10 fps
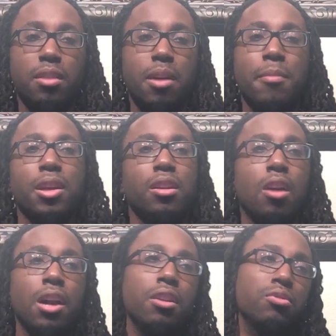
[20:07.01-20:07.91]
I mean,
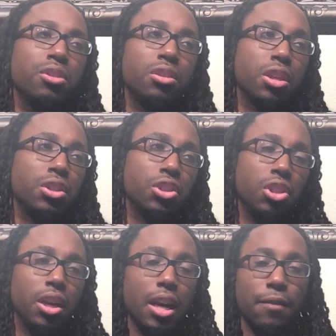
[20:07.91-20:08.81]
I know she says that
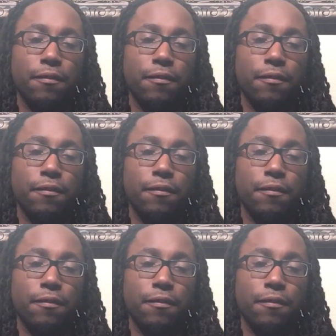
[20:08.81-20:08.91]
she can't